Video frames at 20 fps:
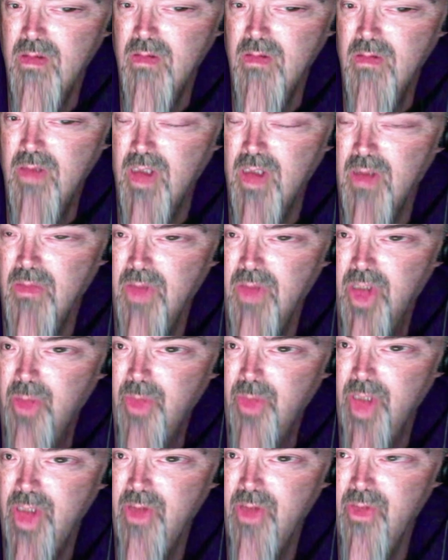you know,
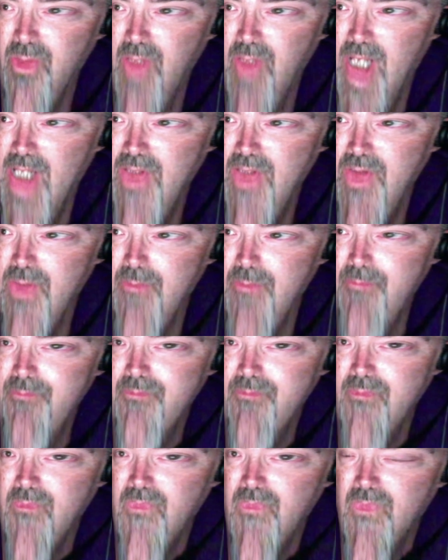human interaction
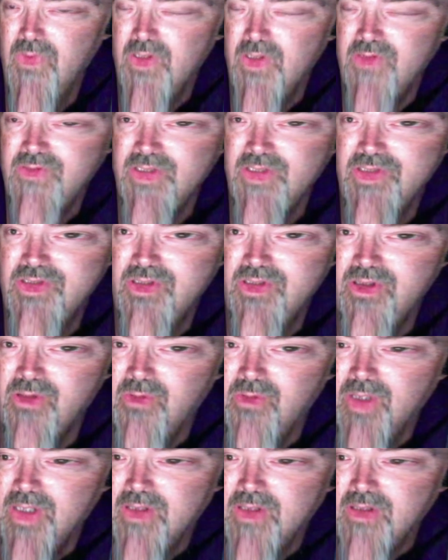to such a
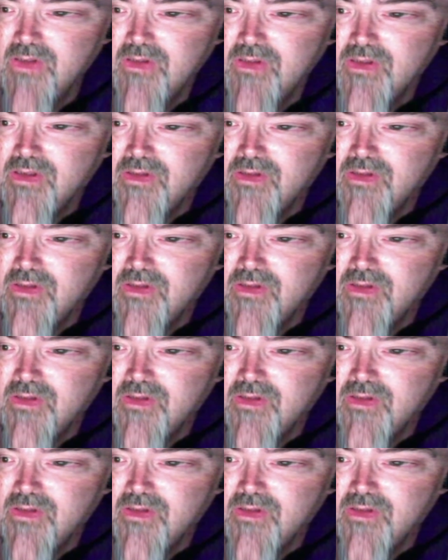degree that